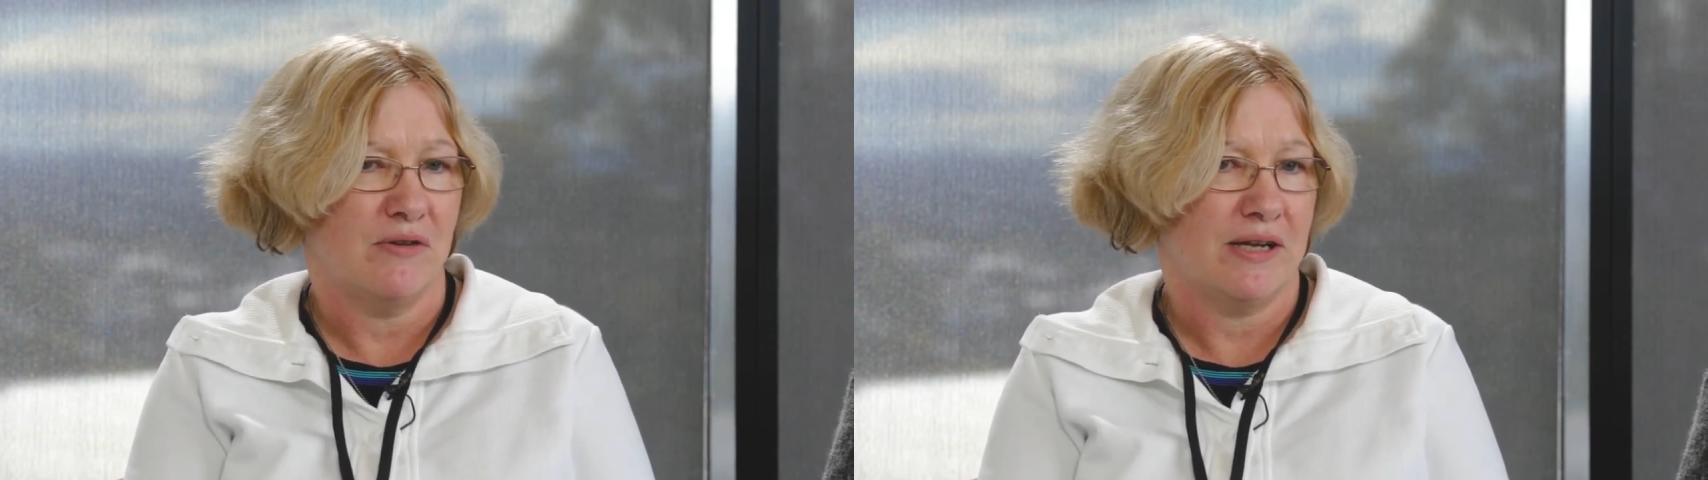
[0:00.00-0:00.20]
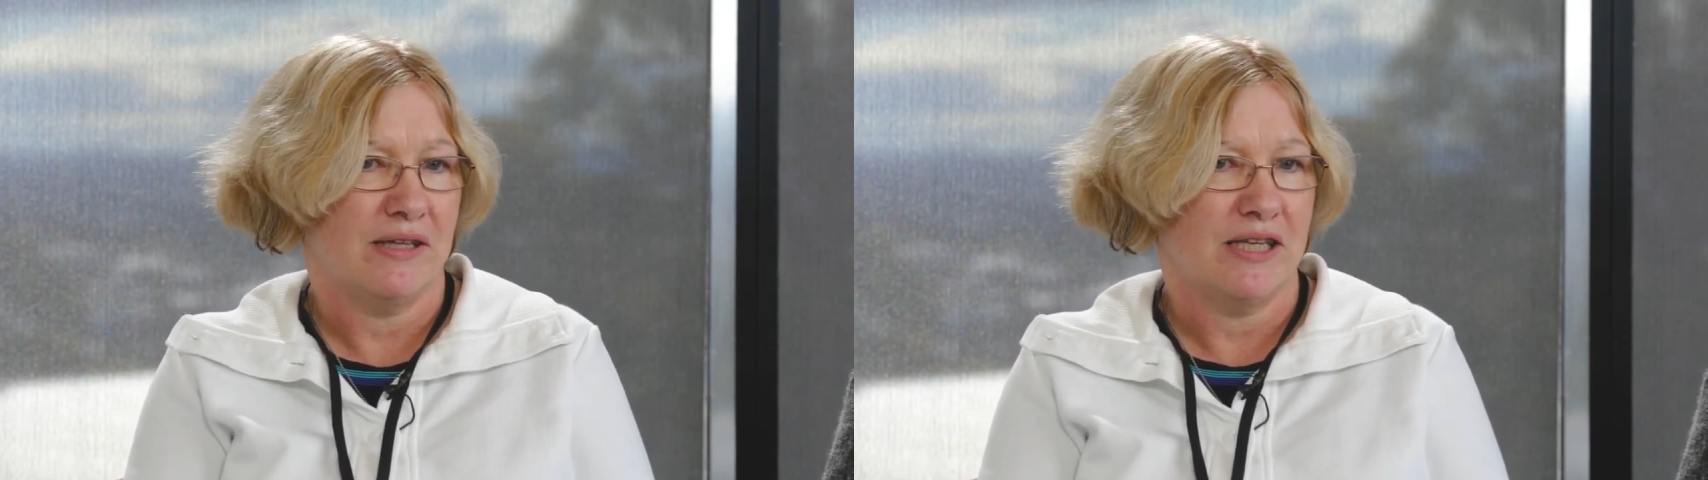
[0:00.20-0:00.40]

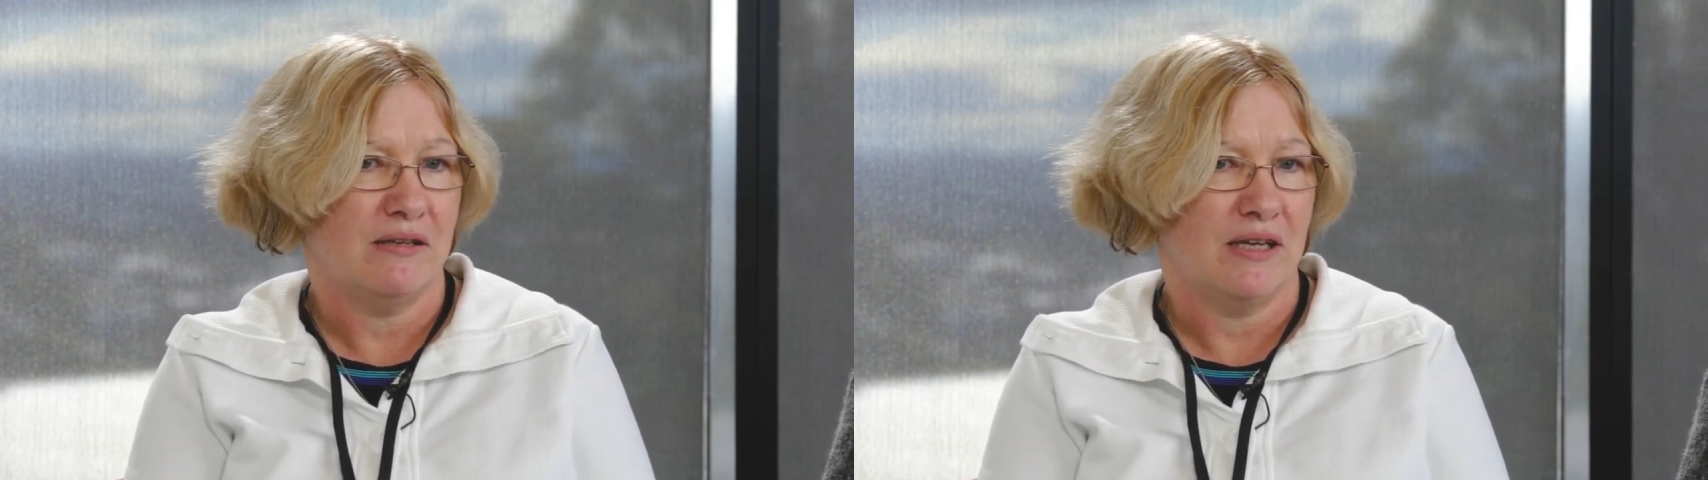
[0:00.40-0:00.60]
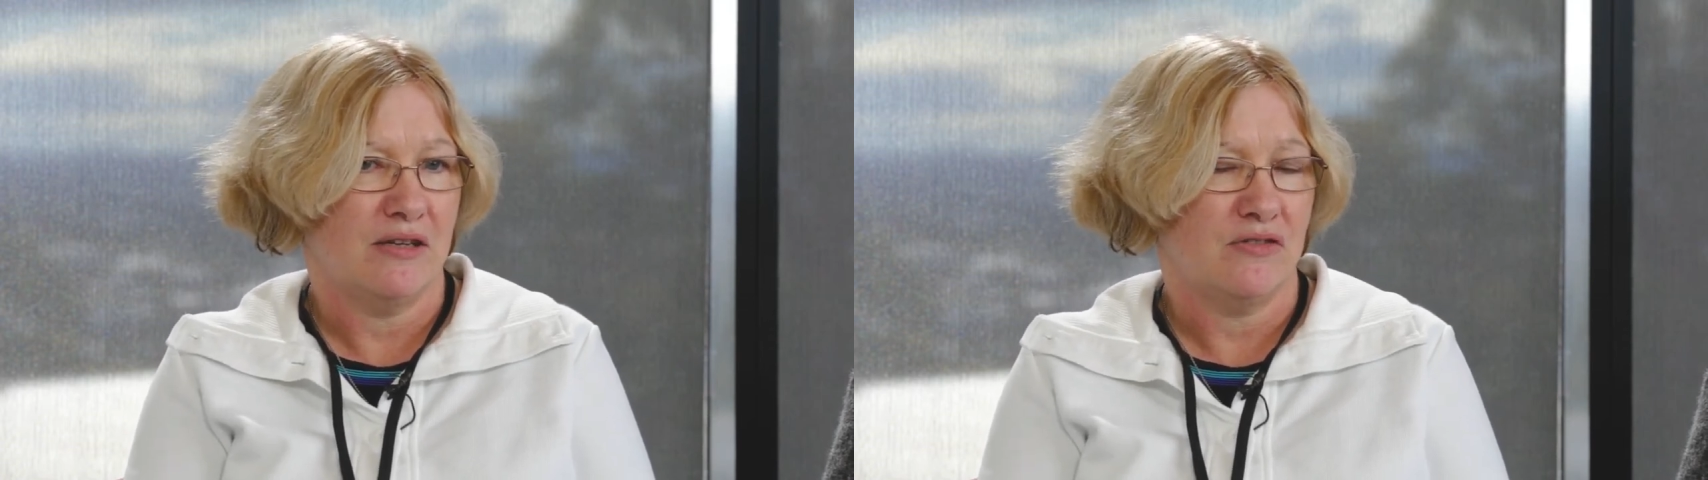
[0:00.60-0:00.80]

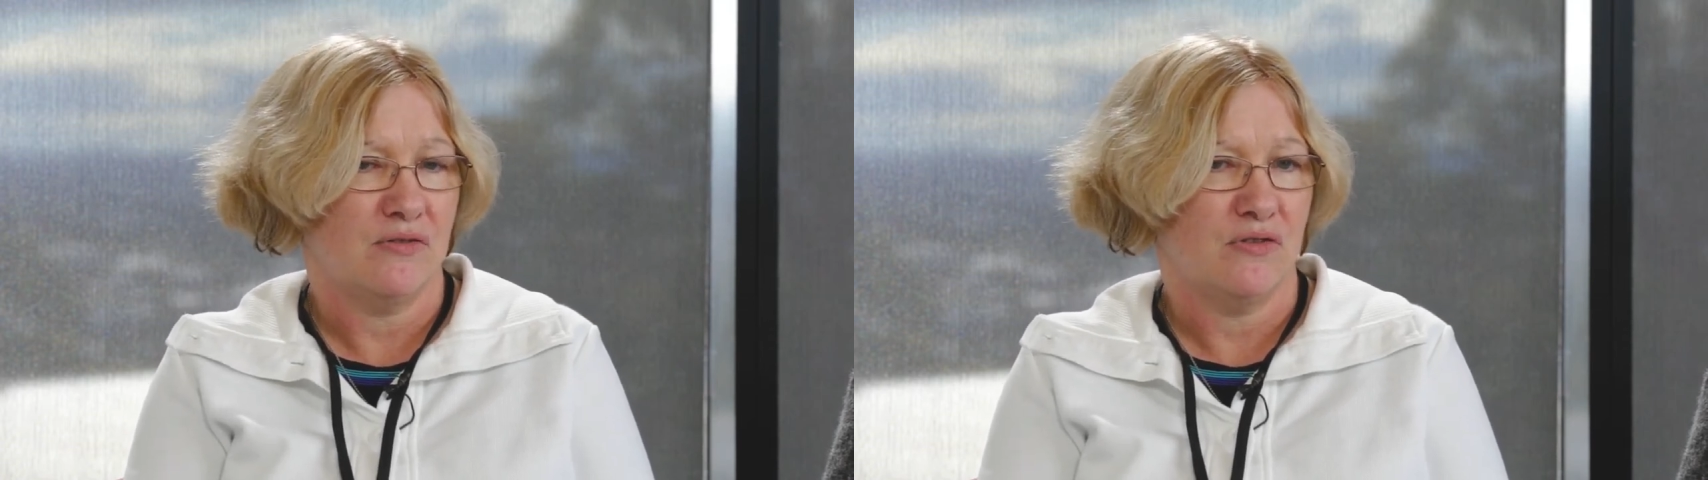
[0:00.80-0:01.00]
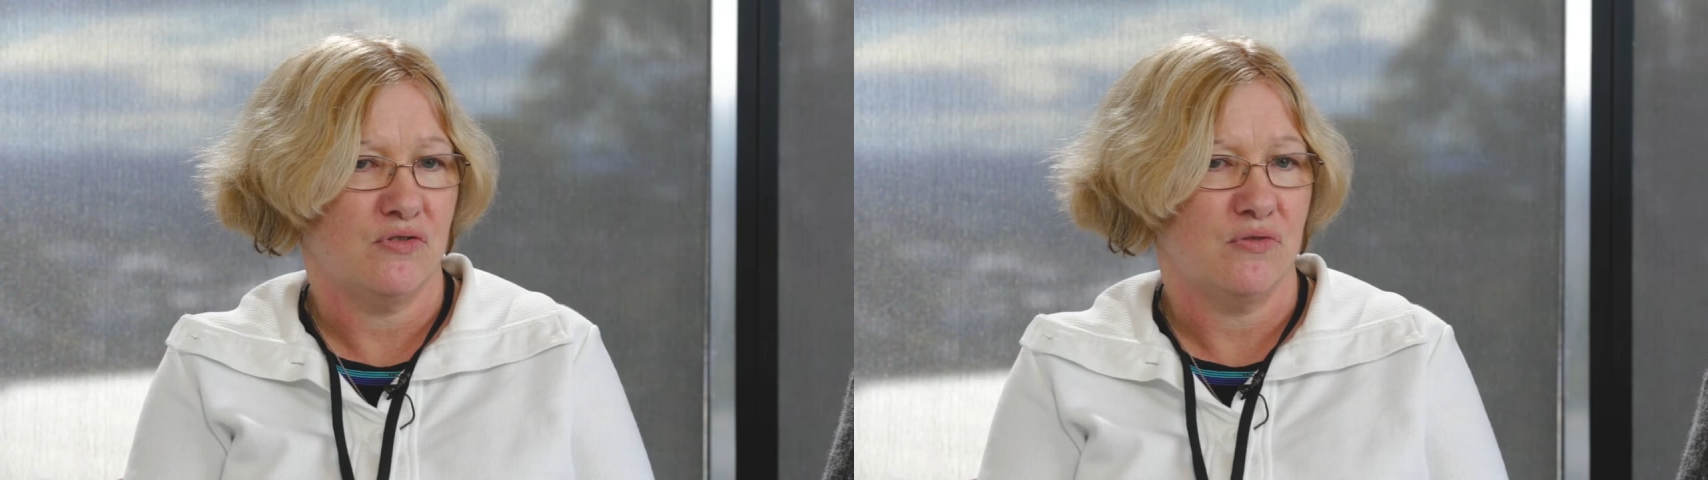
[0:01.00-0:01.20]
directly uh, to
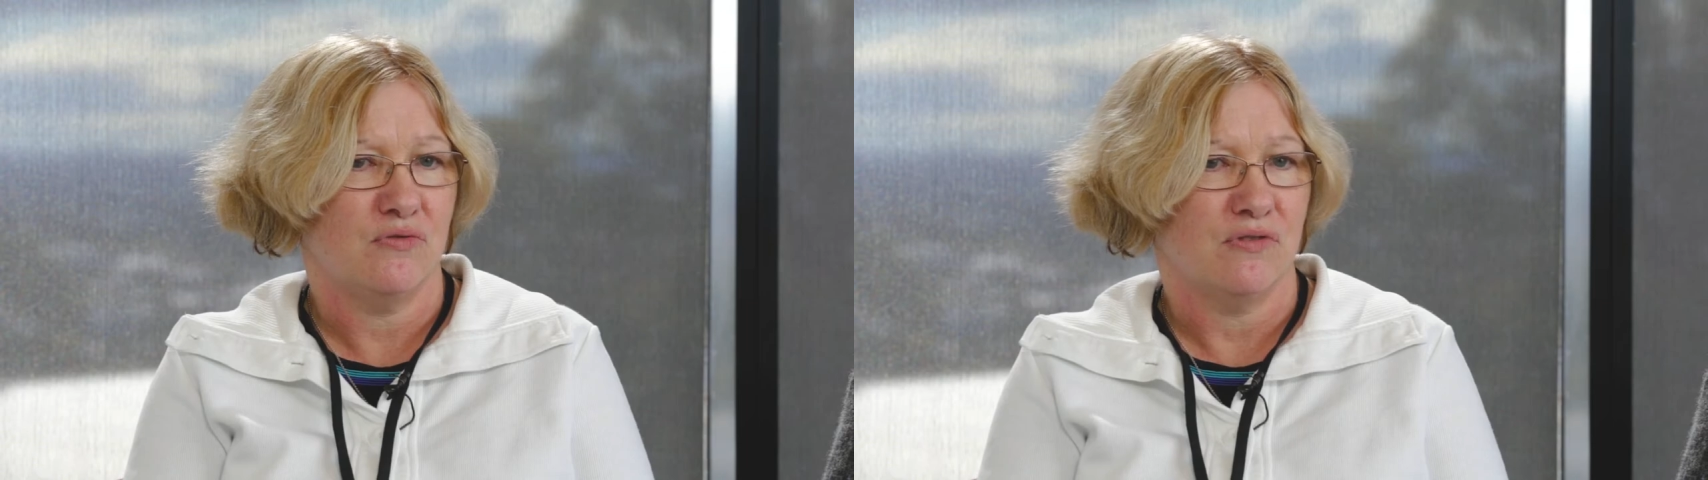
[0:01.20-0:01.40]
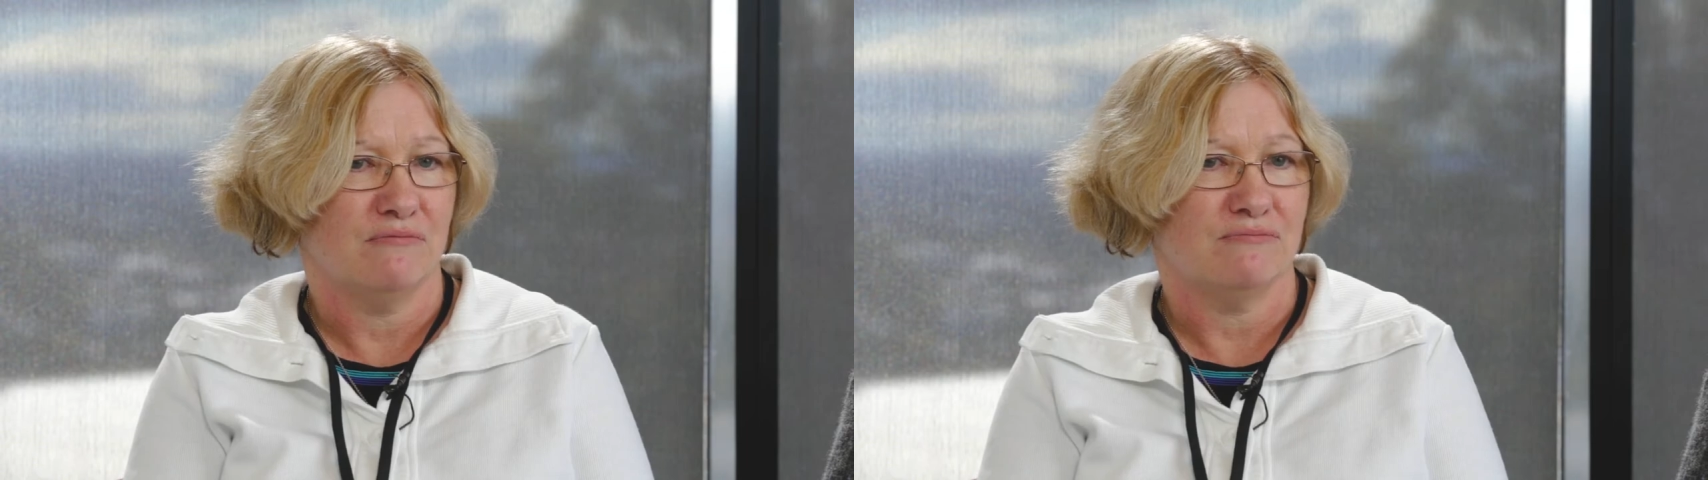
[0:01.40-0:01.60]
those
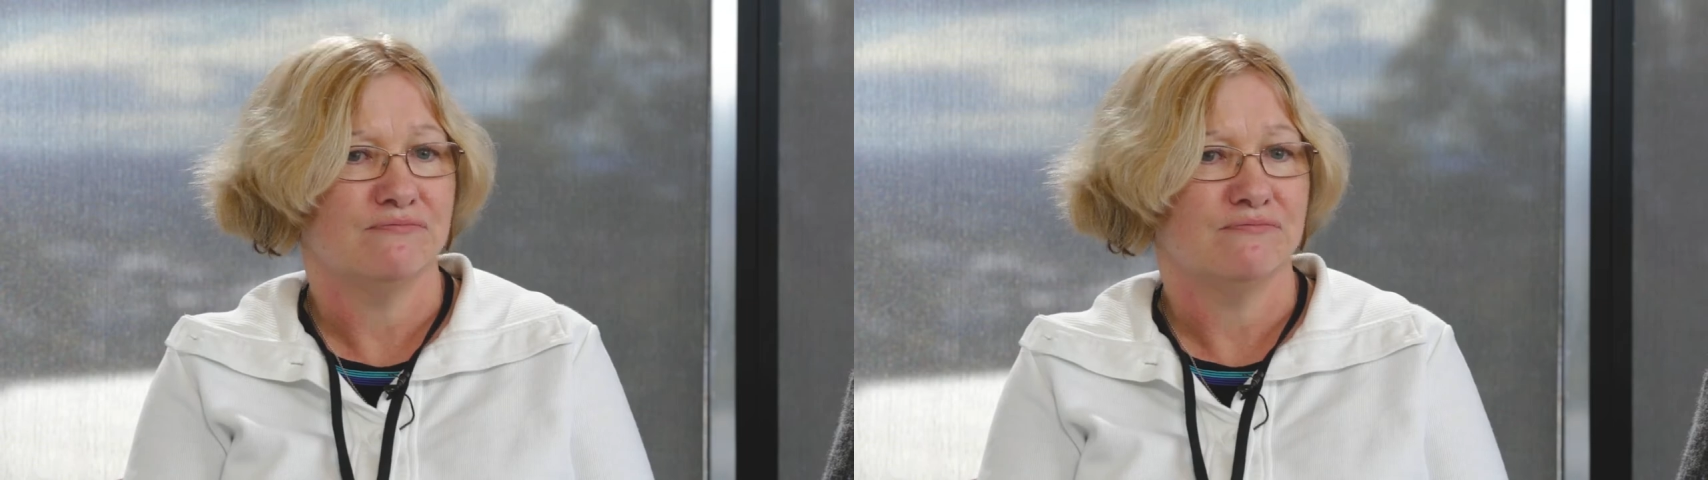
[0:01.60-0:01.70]
children.